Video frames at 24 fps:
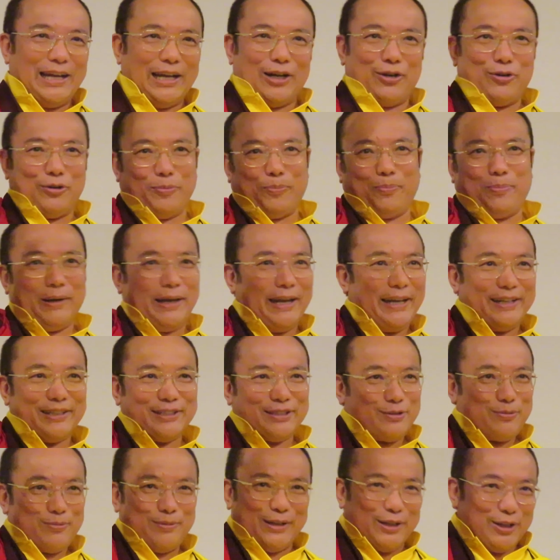
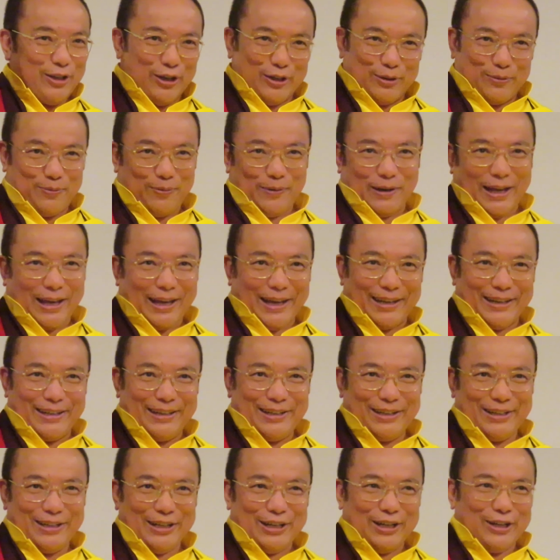Aeroplanes will not fly.
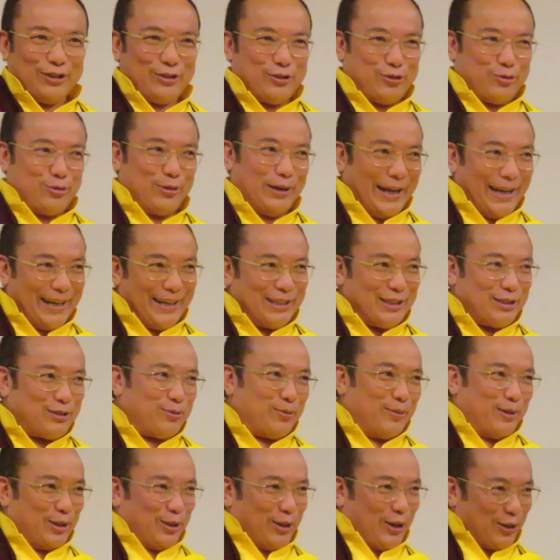Trains
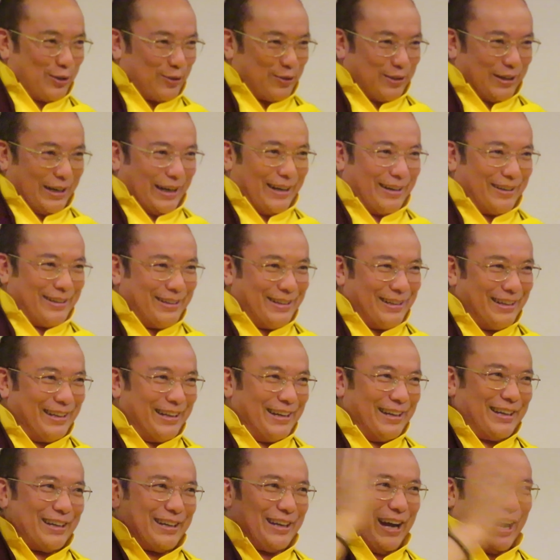will not run.
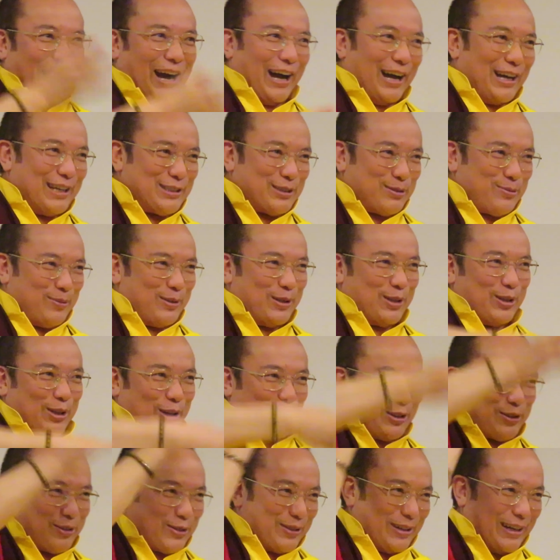Cars will
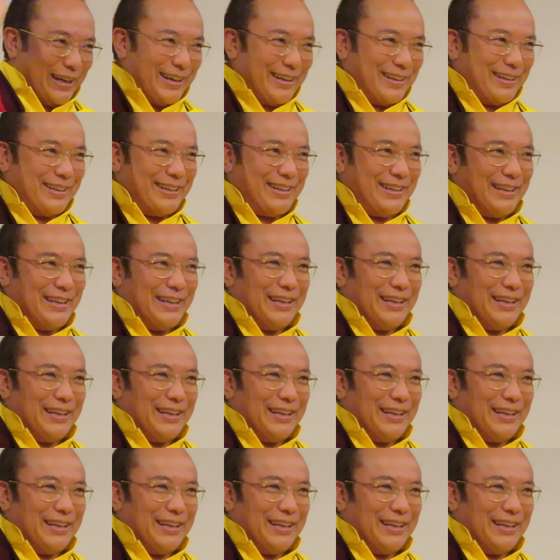not run.